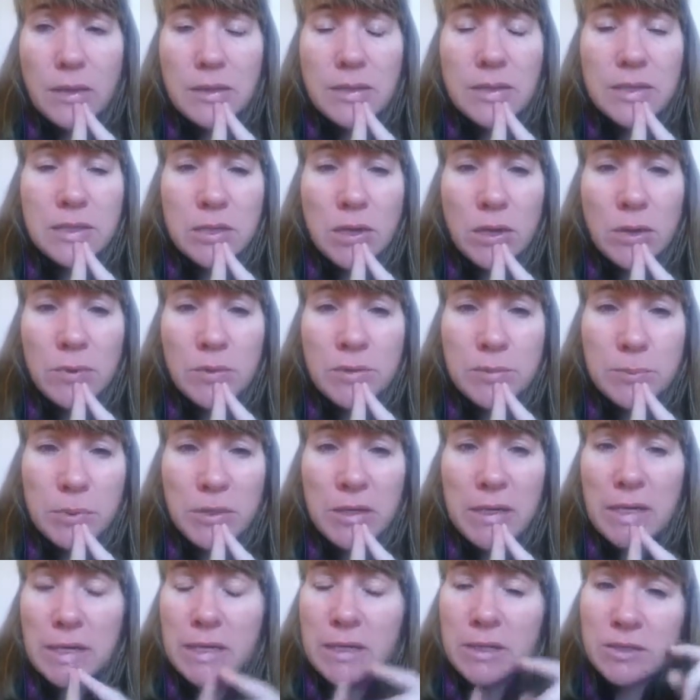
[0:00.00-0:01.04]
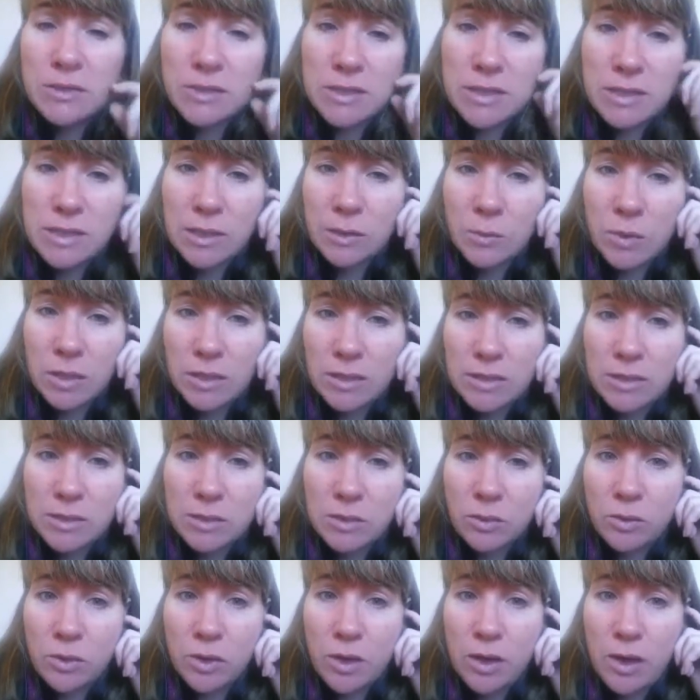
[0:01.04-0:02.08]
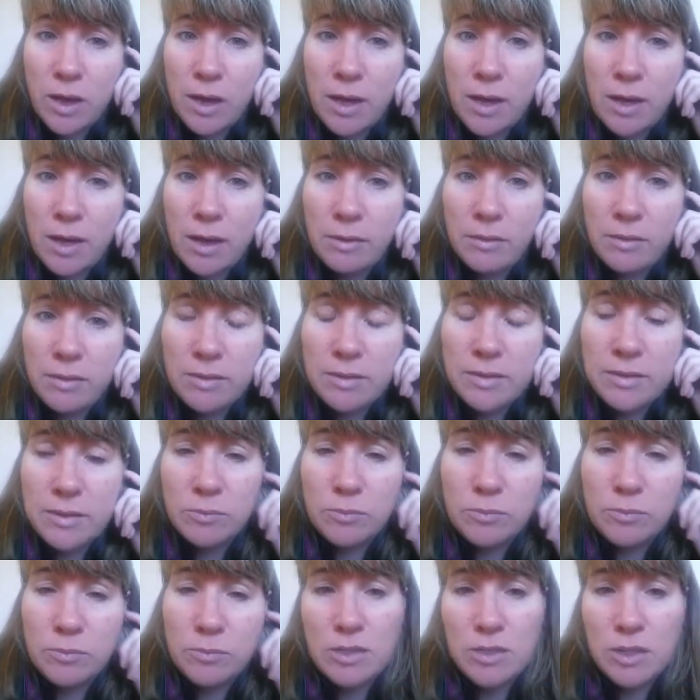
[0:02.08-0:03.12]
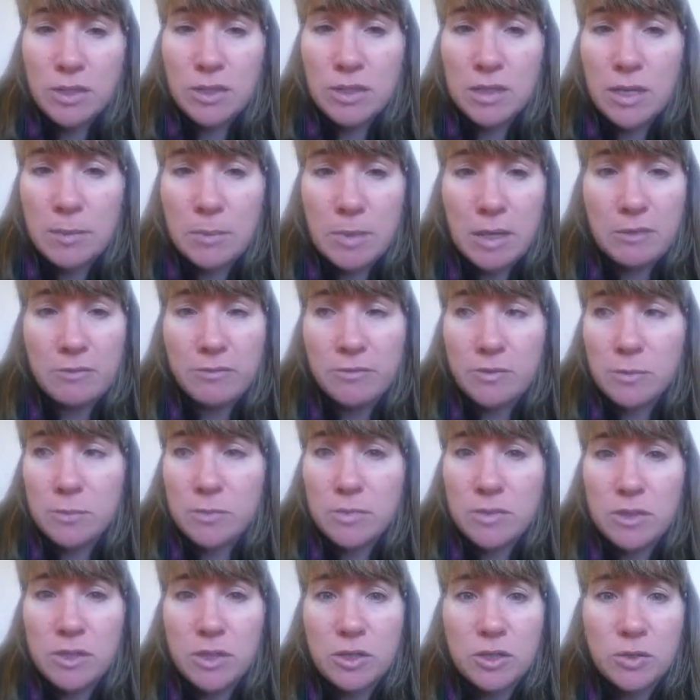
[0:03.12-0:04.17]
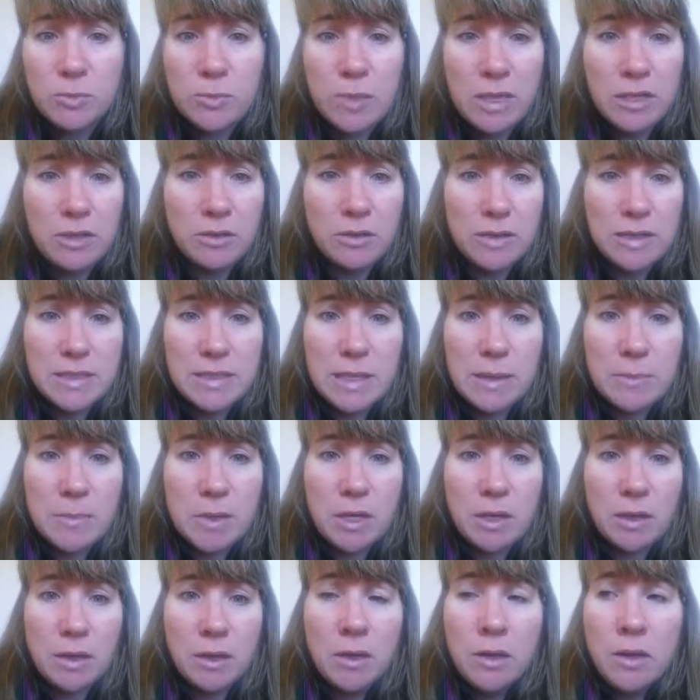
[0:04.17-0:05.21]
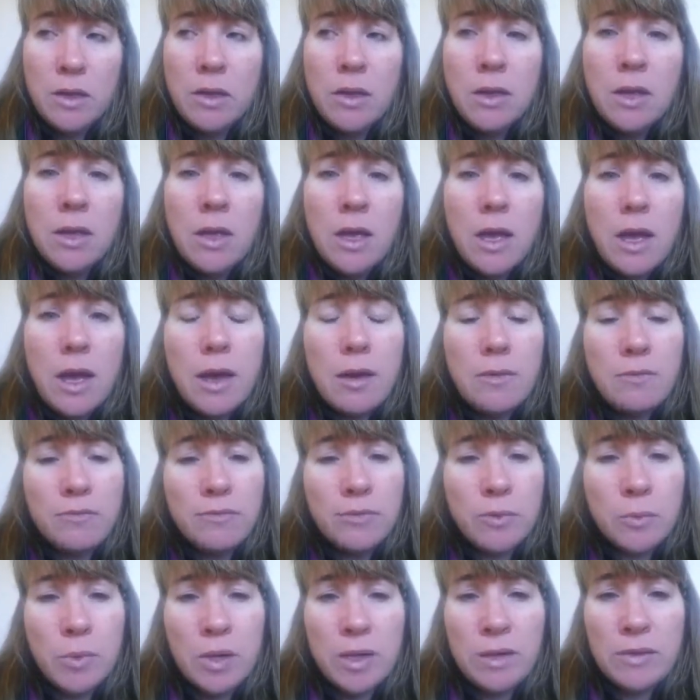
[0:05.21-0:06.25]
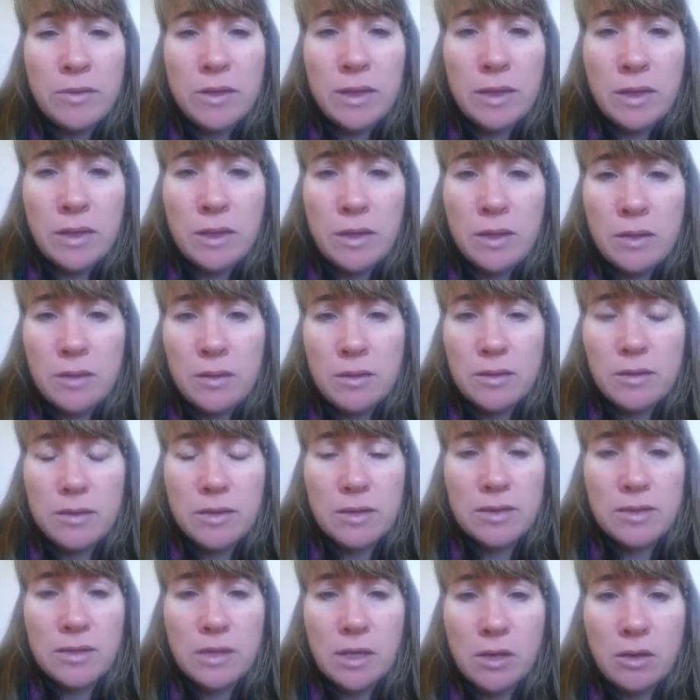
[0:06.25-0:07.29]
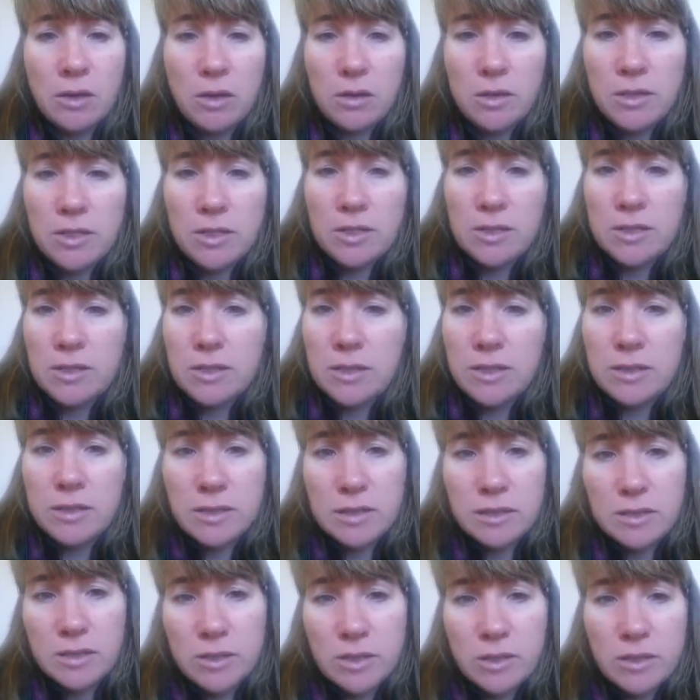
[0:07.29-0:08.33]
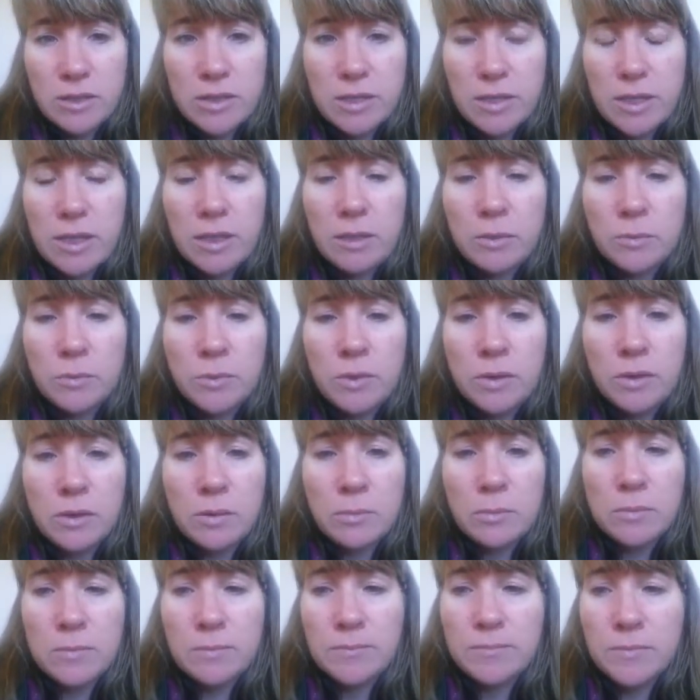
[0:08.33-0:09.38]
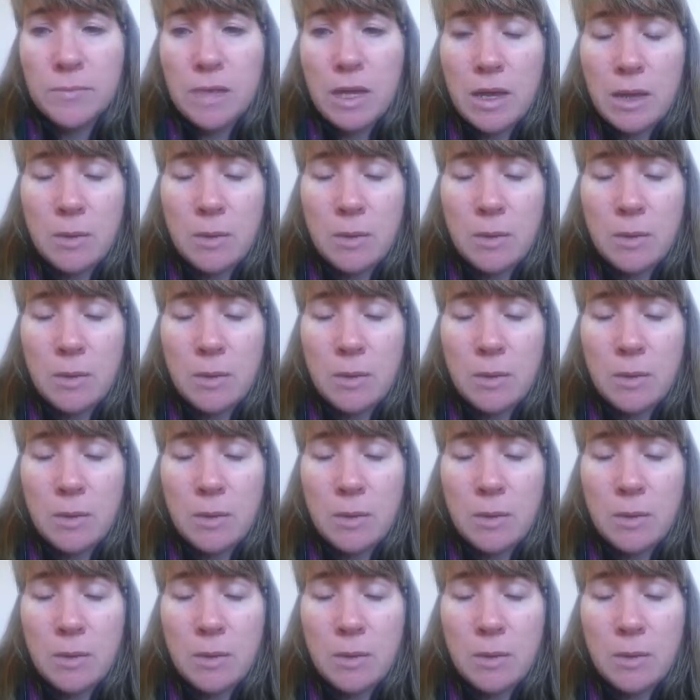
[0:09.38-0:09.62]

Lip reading: So it was pretty interesting when I saw some research come in from Social Media Examiner, from one of the psychologists that's associated with them,